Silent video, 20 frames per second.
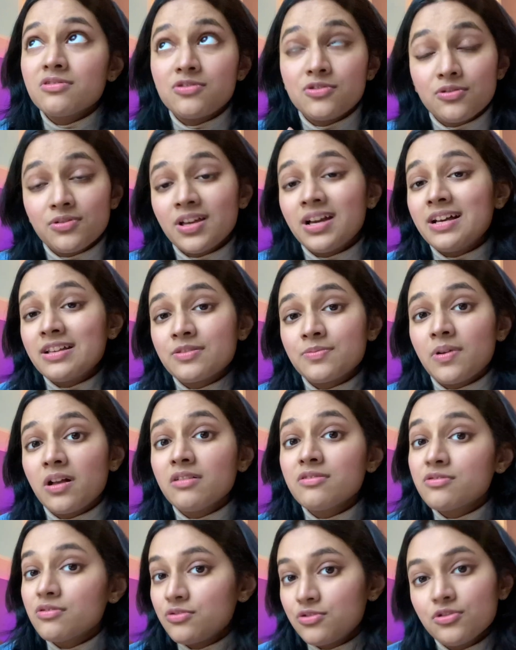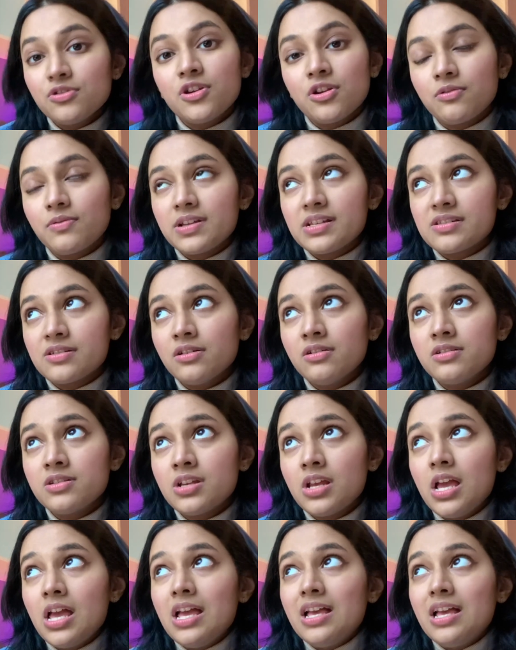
do that as well, so do your research.